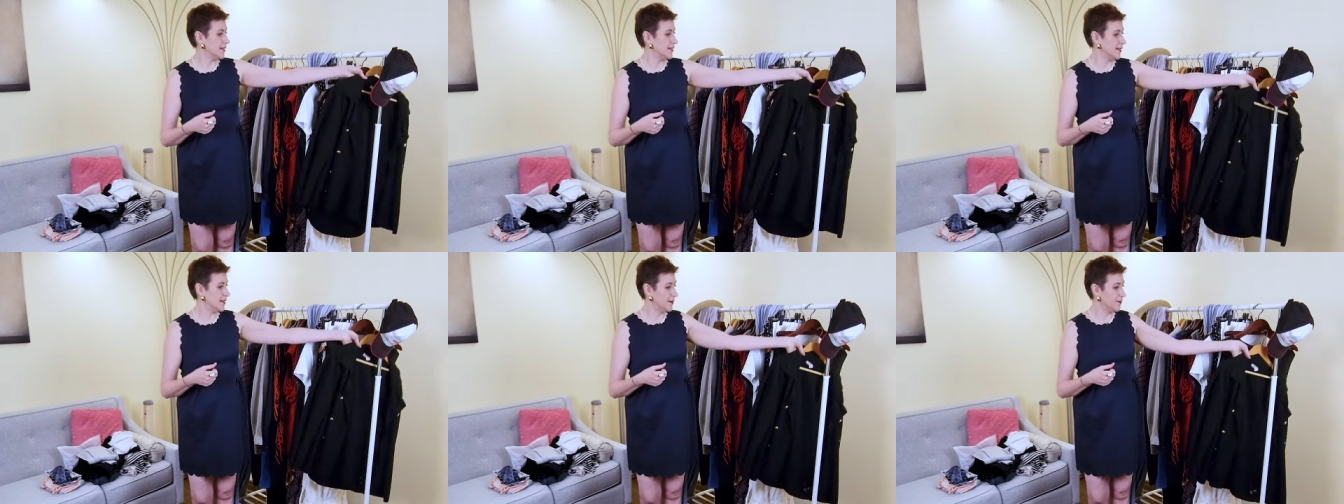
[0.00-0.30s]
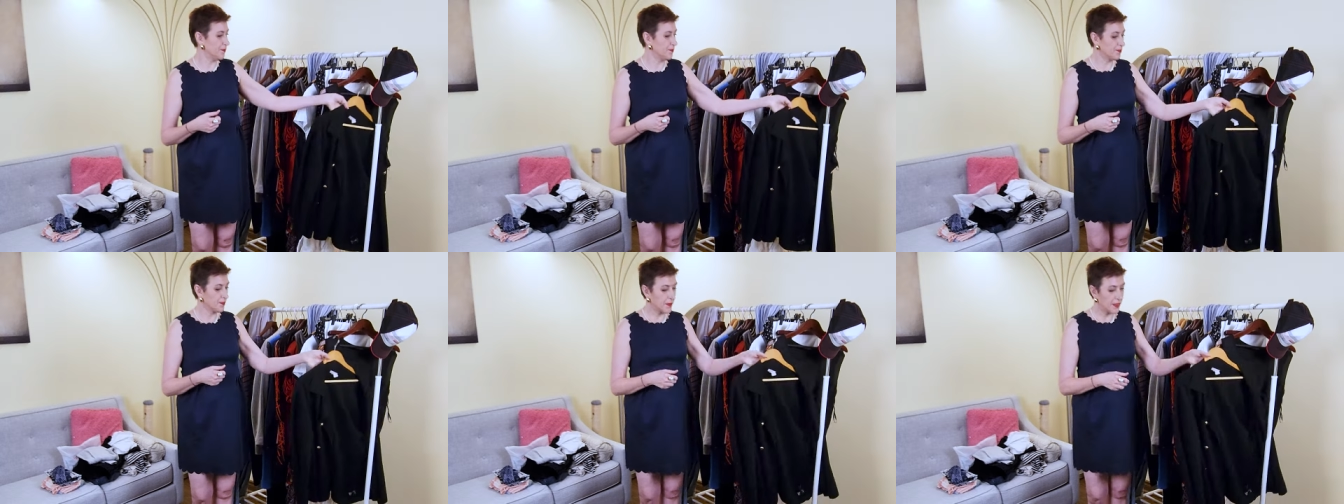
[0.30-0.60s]

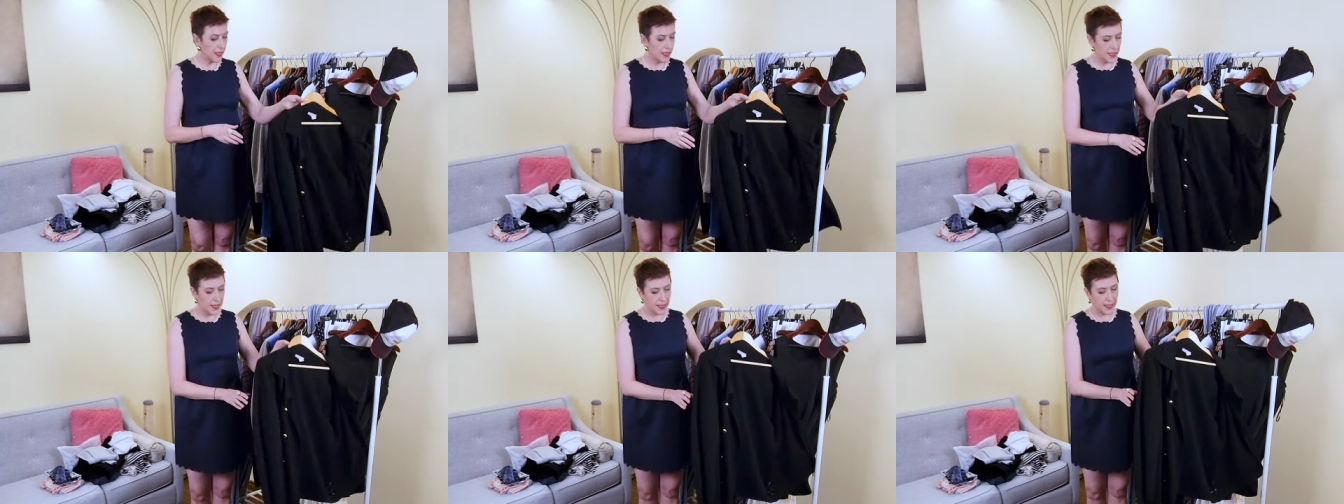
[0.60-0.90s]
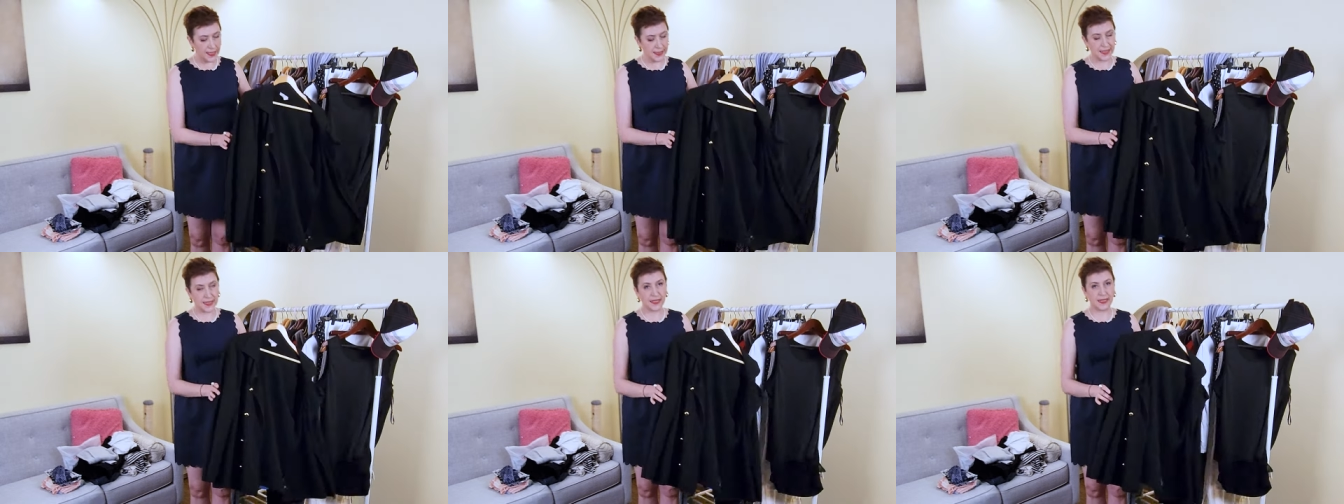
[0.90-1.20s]
uh,
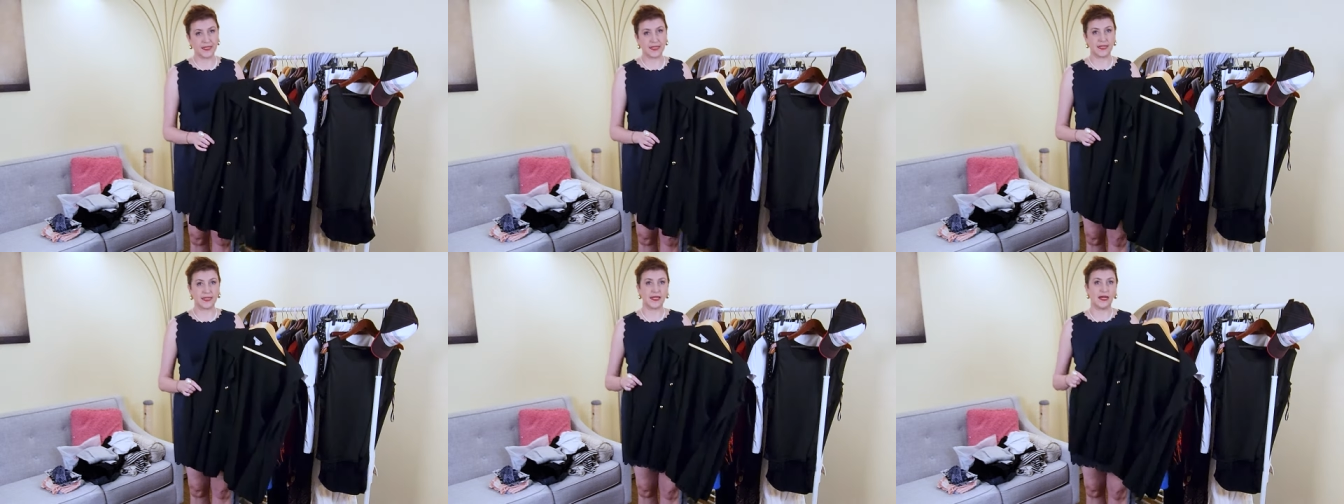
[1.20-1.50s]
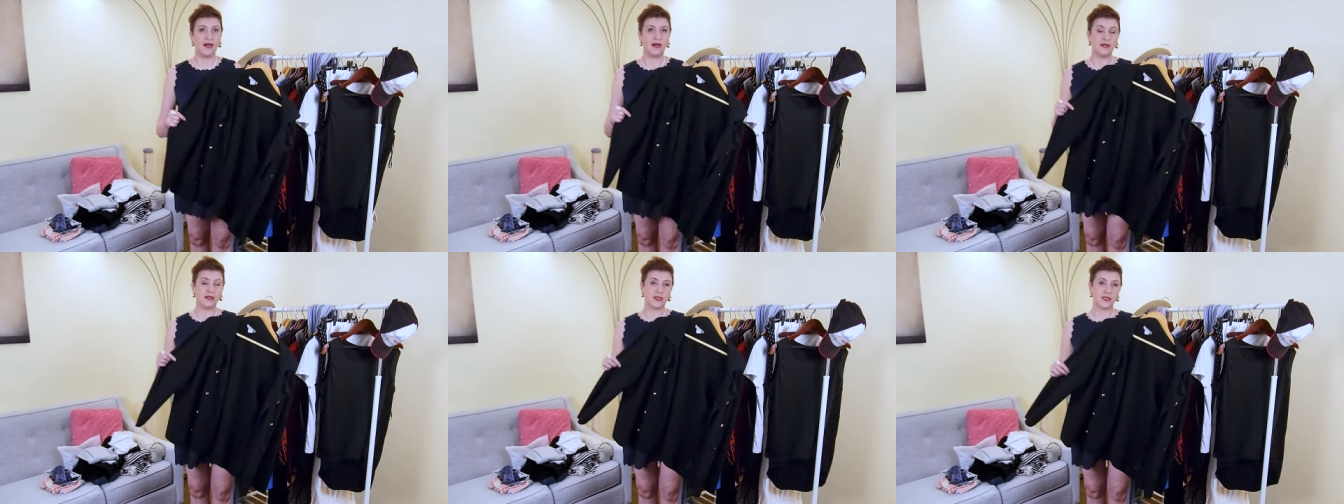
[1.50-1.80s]
it's like a
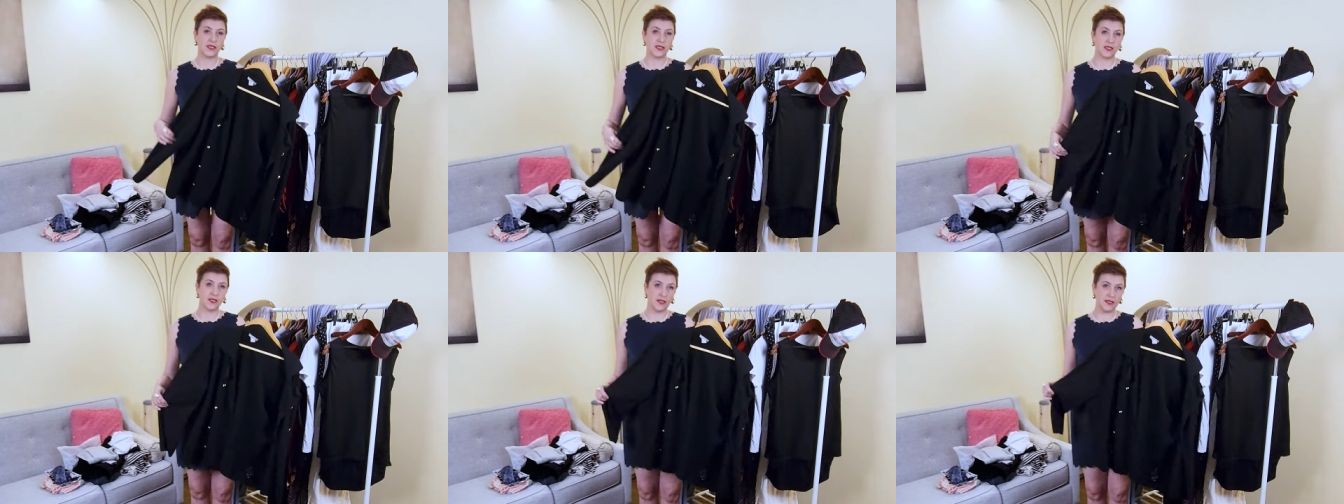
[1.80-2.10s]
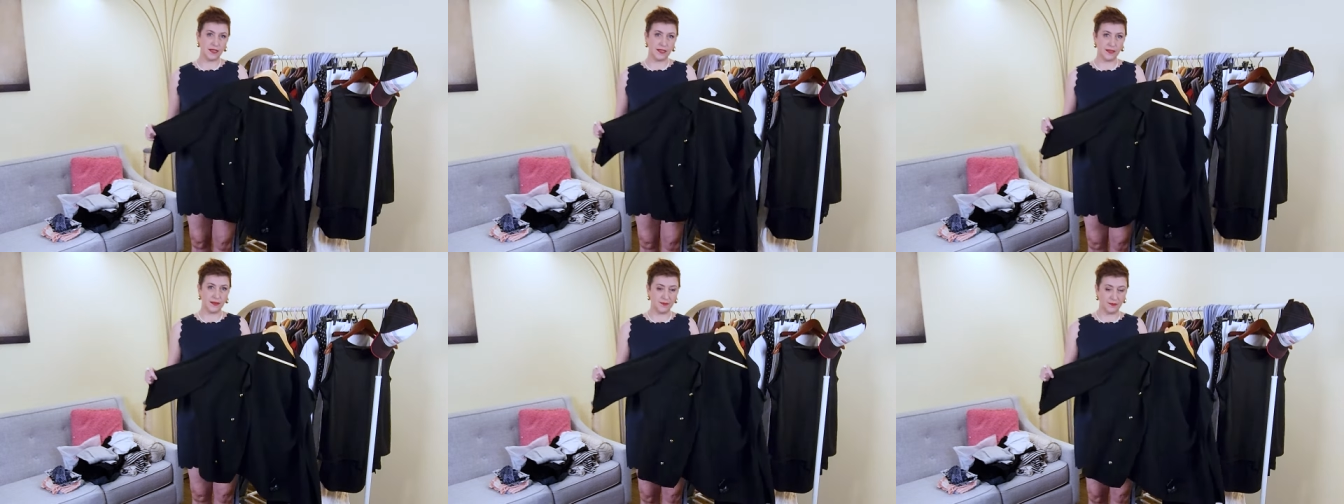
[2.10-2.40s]

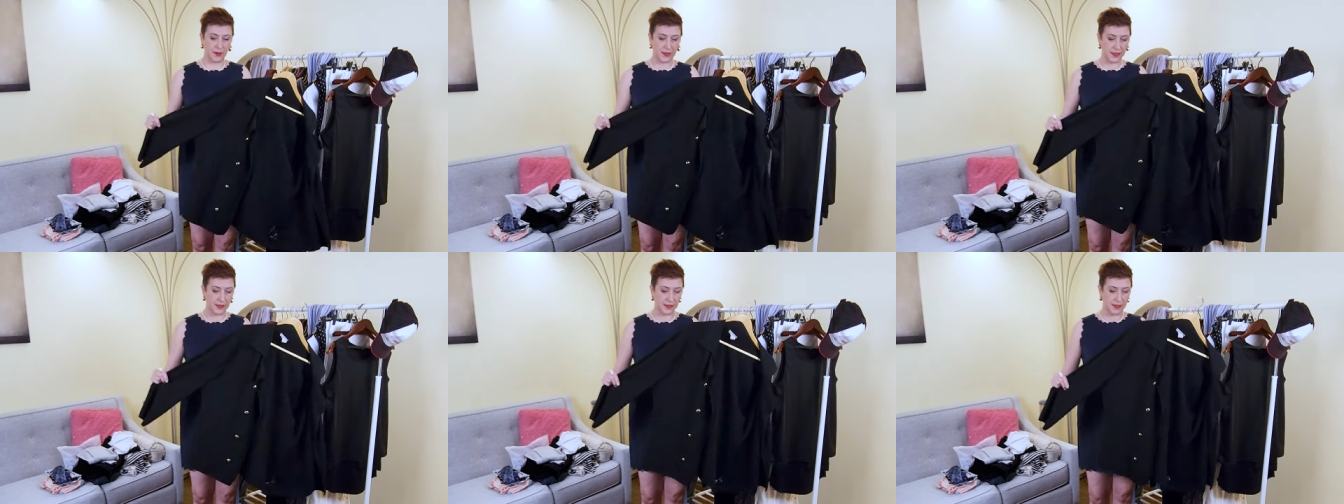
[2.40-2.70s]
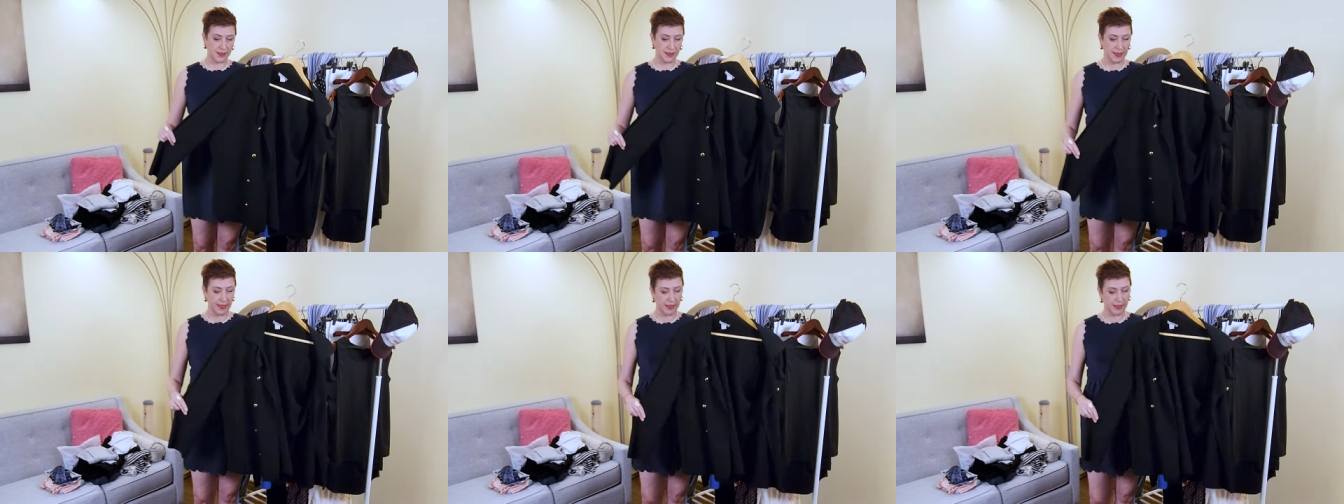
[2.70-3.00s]
cardigan but
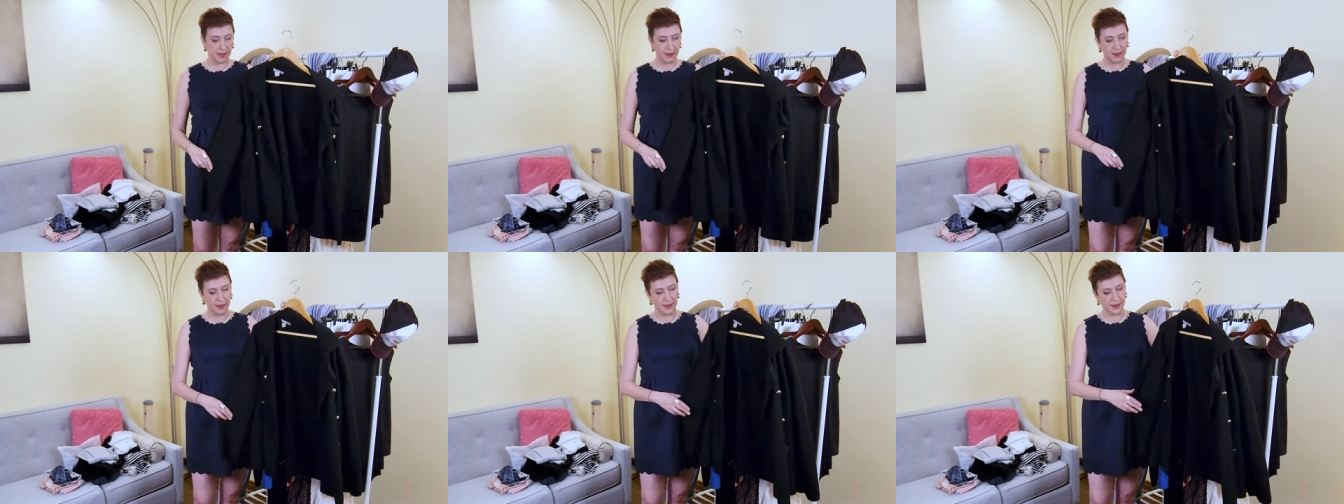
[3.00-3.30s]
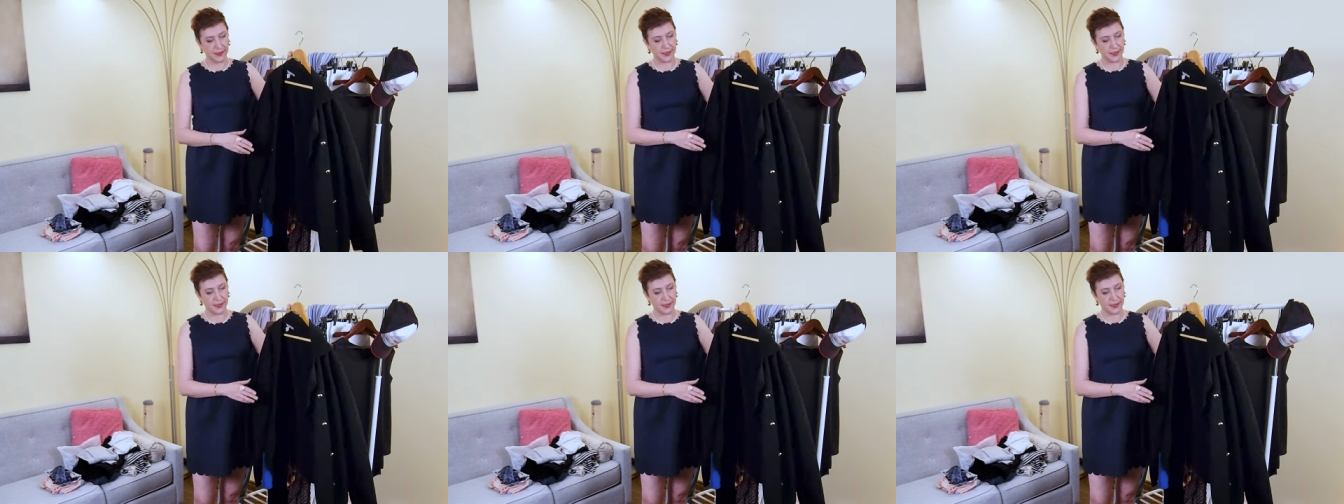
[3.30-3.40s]
it's like